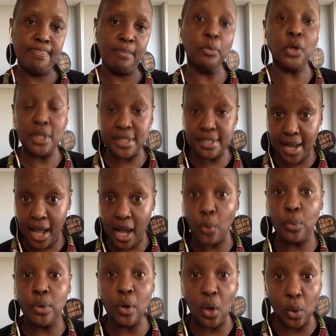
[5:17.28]
Because now
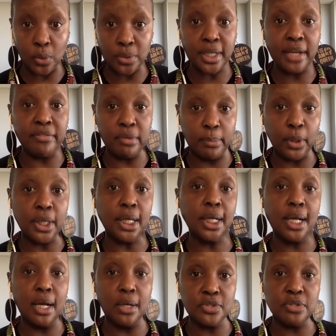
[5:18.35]
we are holding everybody
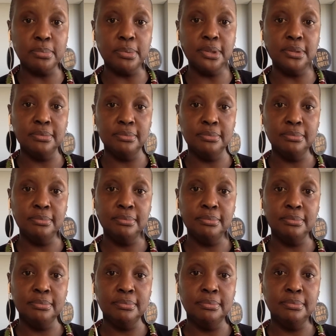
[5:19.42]
accountable.
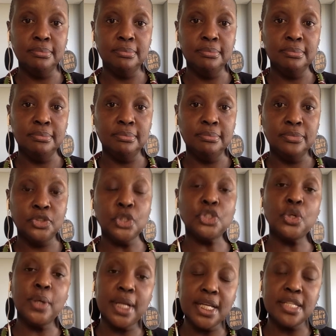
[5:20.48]
So
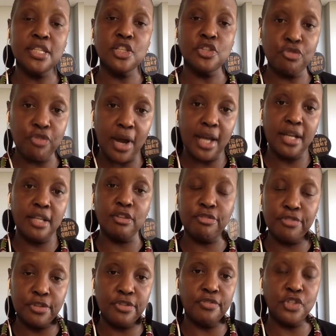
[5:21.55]
join us this Friday, the
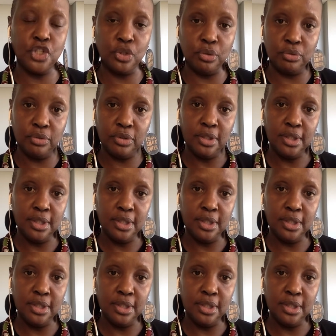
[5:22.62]
5th of June,